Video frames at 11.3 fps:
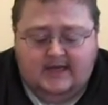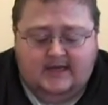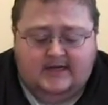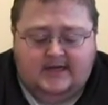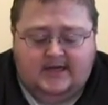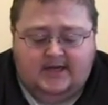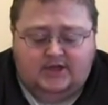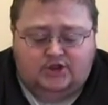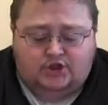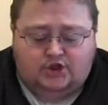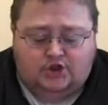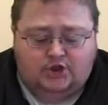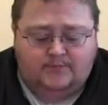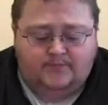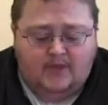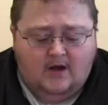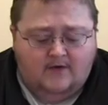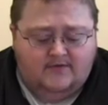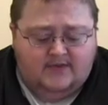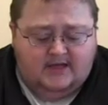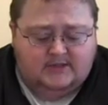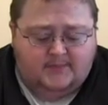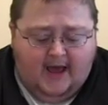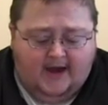in each of these